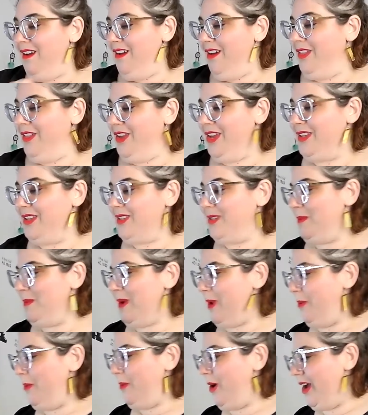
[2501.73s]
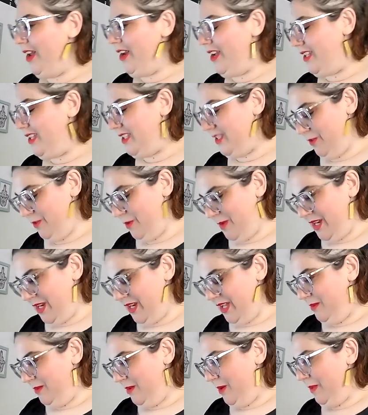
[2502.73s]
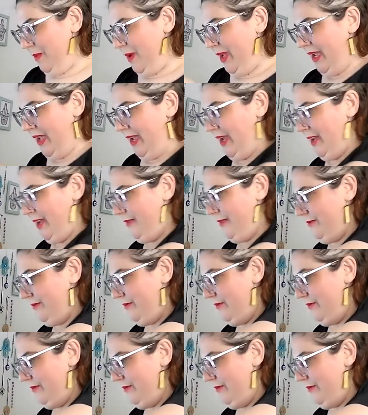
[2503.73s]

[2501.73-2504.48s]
these are my products for my nightmare pan